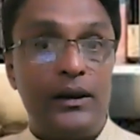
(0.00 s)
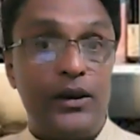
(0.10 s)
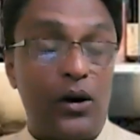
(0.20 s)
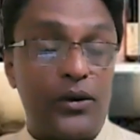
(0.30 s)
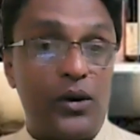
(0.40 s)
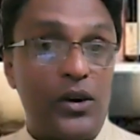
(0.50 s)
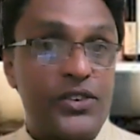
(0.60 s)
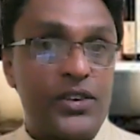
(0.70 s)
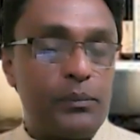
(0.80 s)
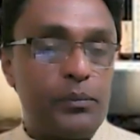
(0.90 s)
You are not
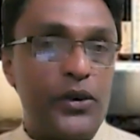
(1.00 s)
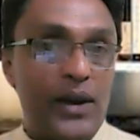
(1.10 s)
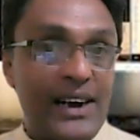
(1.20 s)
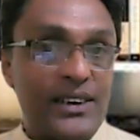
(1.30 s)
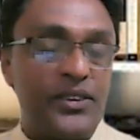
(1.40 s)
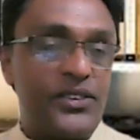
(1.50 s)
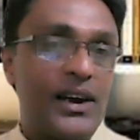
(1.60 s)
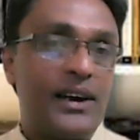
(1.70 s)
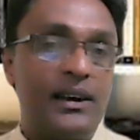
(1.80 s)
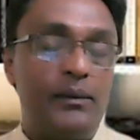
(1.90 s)
sharpened your axe on the
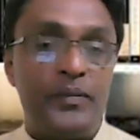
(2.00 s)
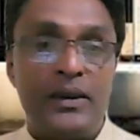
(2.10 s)
second day.